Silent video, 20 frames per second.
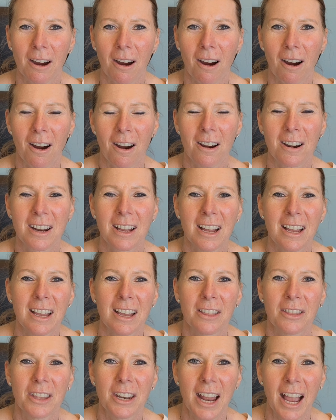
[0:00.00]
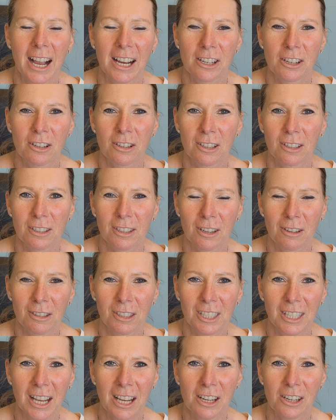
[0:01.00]
hard. The National
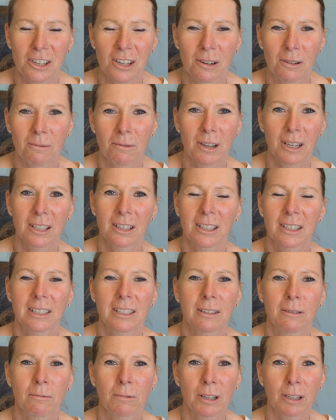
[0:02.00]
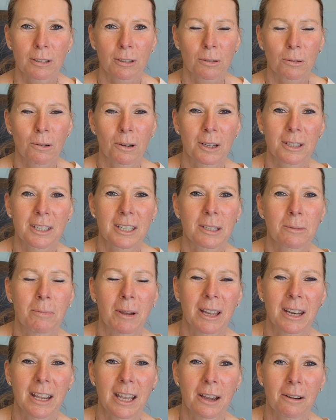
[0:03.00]
Association of Realtors has
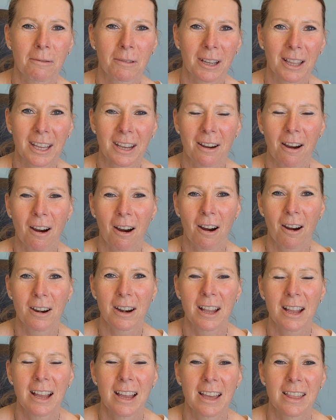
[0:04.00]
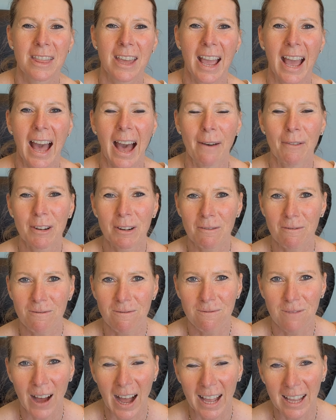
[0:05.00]
been hit really hard. They haven't
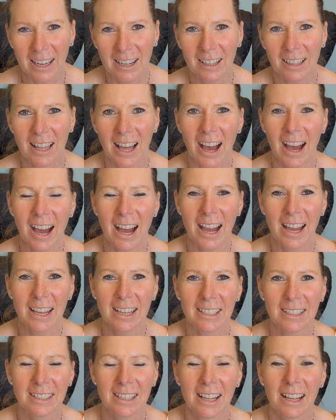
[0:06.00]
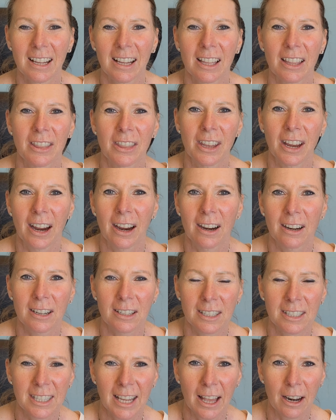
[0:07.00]
finalized their
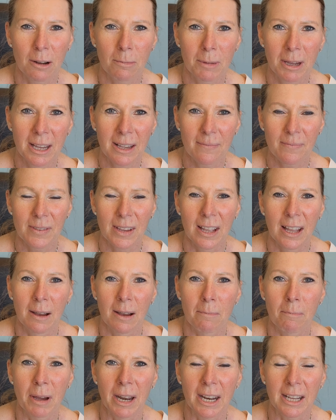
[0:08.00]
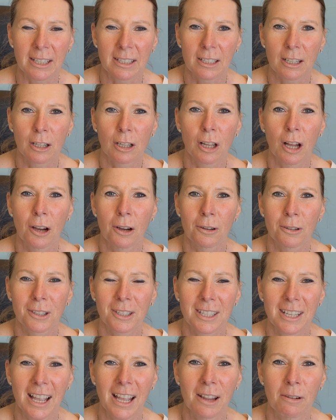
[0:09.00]
settlement, but it's
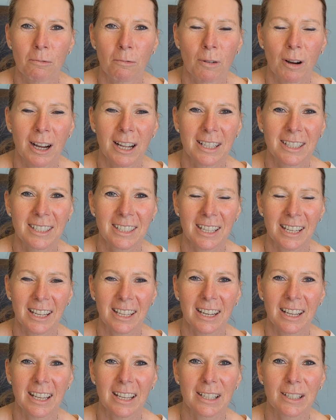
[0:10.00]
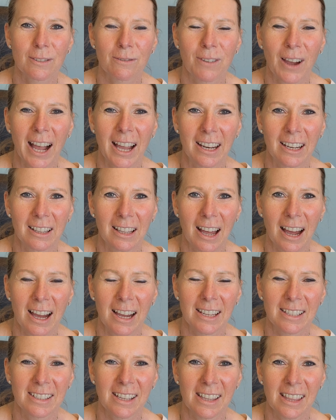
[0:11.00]
close. And once it is
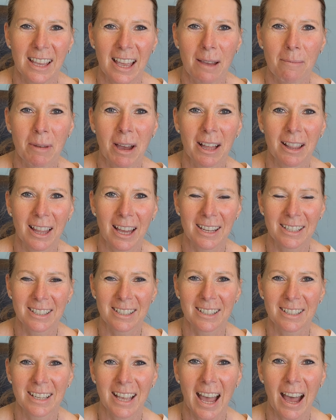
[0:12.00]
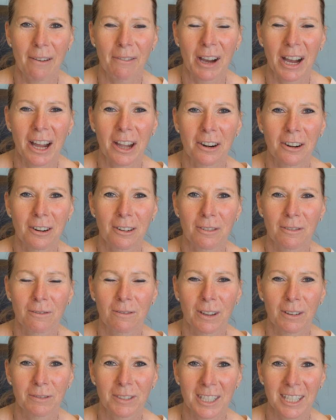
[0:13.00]
finalized, then the MLSs have
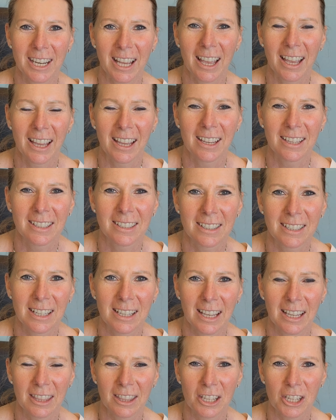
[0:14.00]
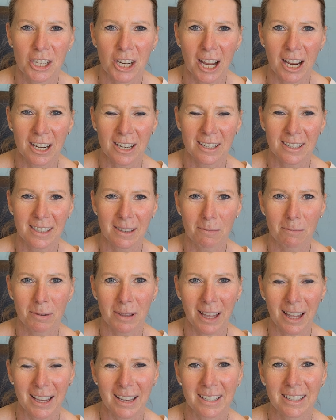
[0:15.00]
150 days to get the changes in
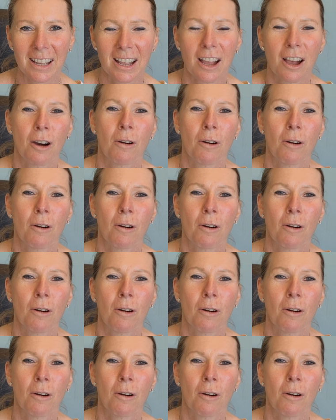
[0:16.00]
place.